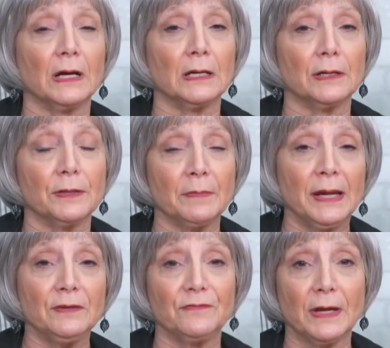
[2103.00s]
uh, the
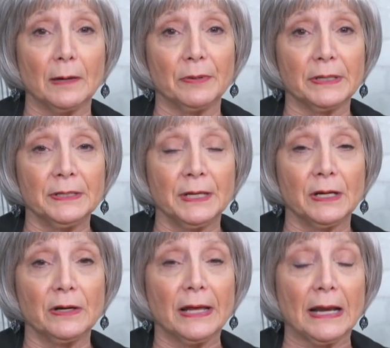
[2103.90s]
main fabric in
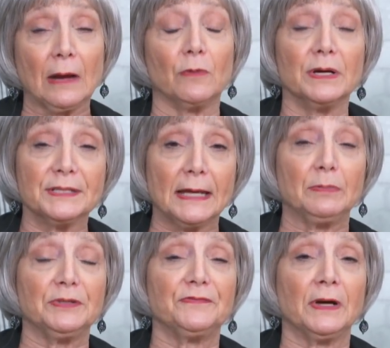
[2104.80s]
there and I was able
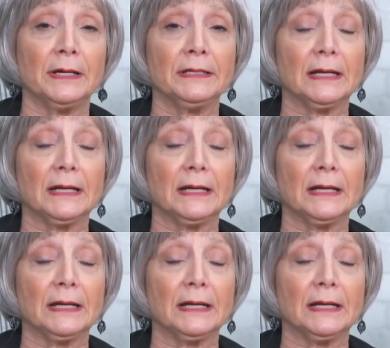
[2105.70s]
to find it.